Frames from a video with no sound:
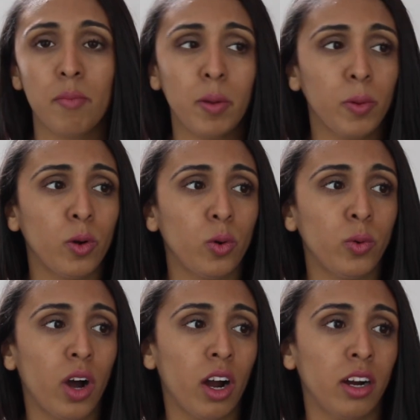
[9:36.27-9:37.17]
people
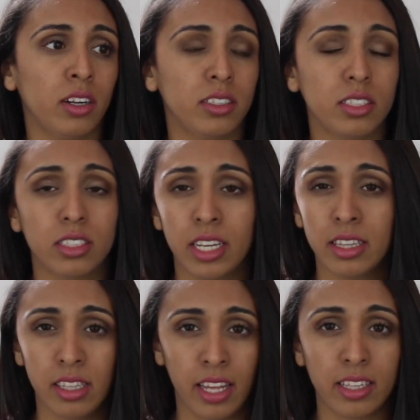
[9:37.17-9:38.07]
who are
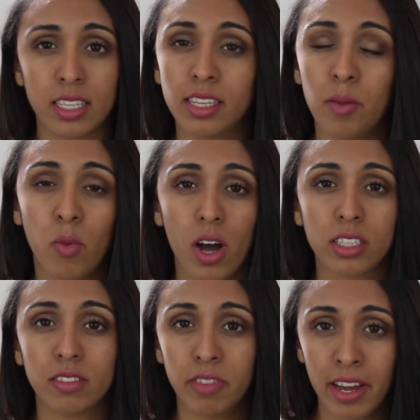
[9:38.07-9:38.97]
in like the same
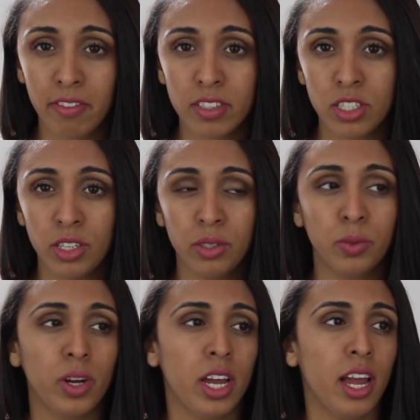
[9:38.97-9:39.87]
walks of life as you.